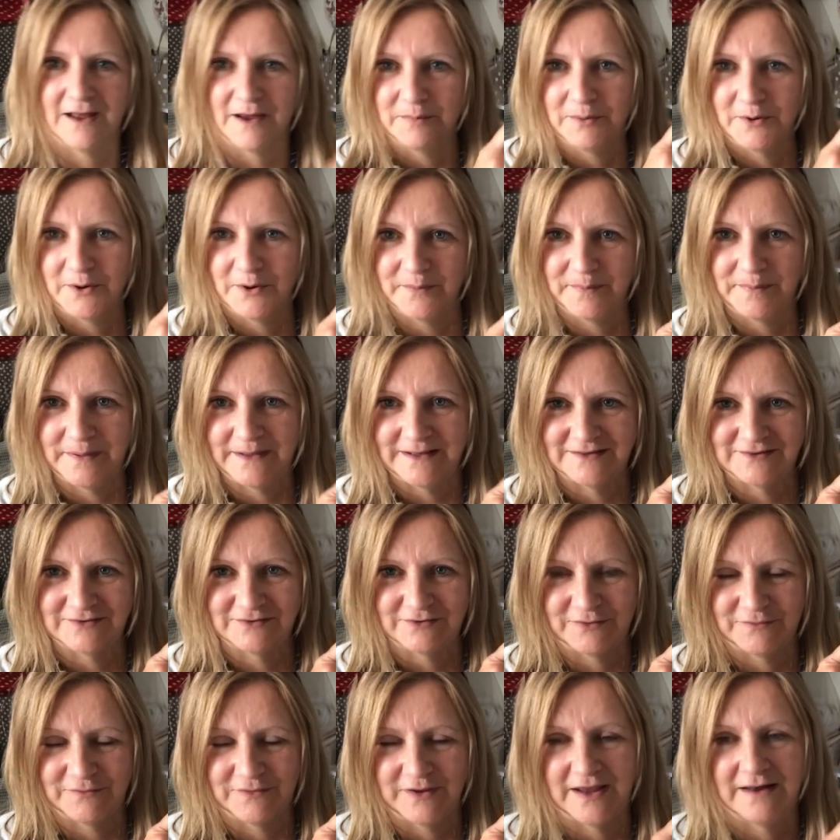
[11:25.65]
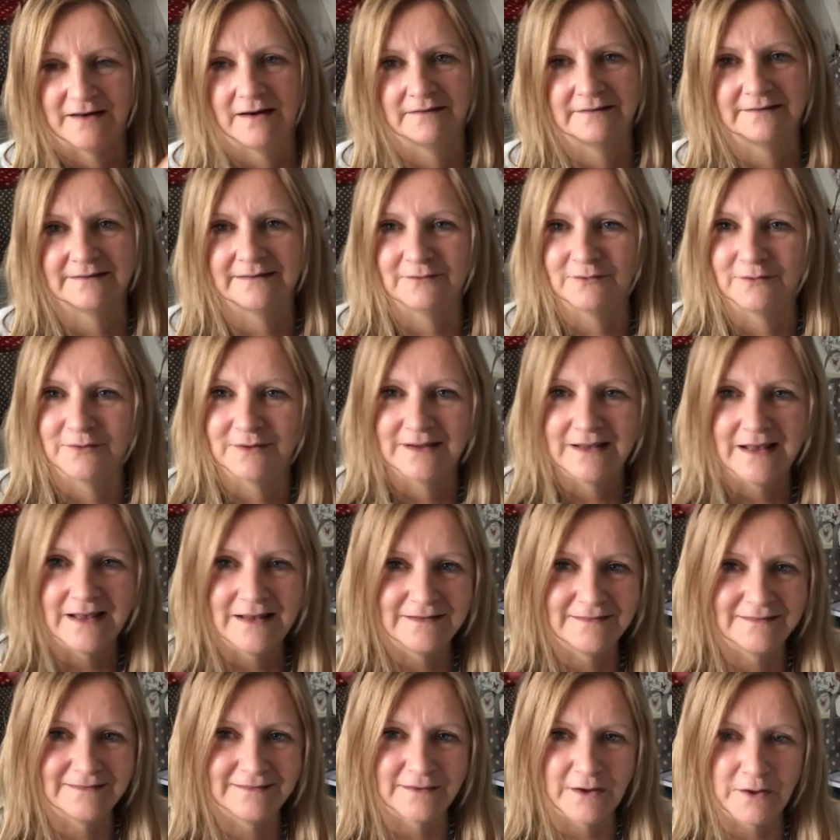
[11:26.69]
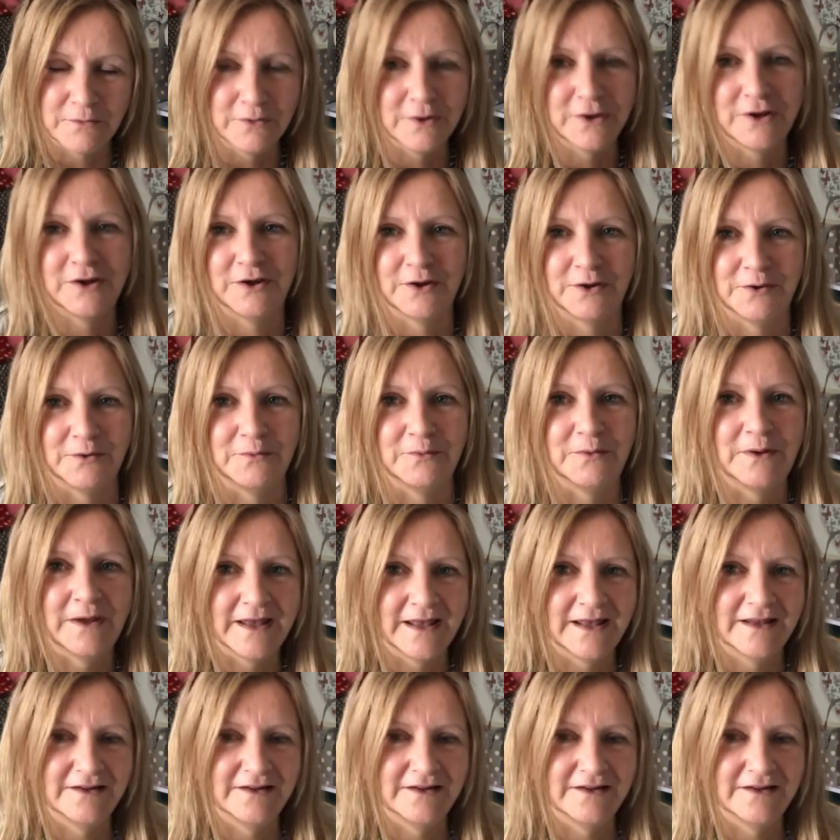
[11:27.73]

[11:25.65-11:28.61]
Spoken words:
I'll put a picture of her, and I thought, so cute.